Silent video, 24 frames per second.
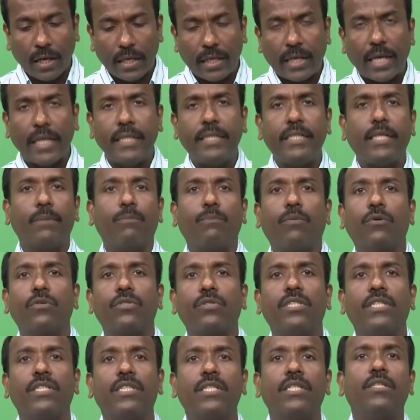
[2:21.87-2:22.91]
get
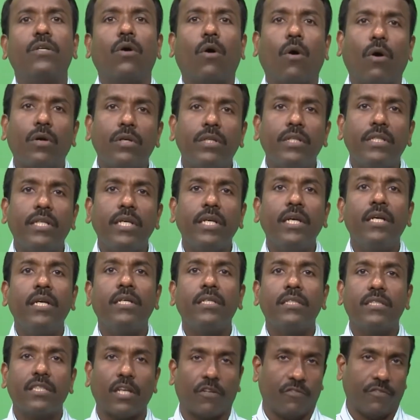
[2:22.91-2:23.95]
deposited on the
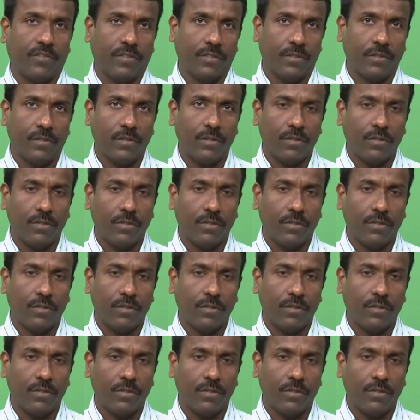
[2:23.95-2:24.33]
surface.